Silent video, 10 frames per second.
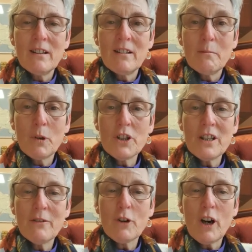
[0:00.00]
Body
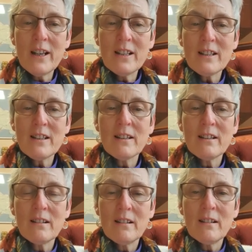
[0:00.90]
of Christ,
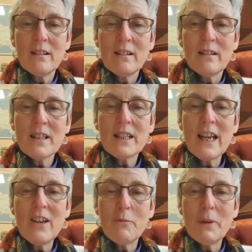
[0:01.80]

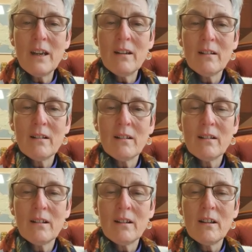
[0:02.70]
save me.
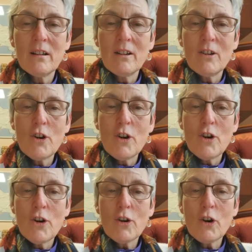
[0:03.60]

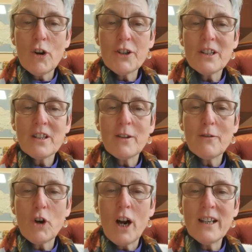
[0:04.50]
Cross of
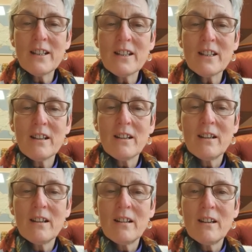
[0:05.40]
Christ,
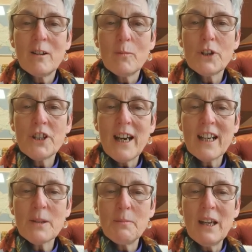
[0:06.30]

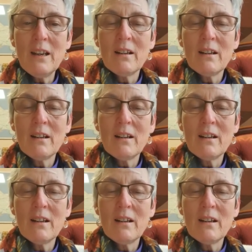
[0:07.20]
protect me.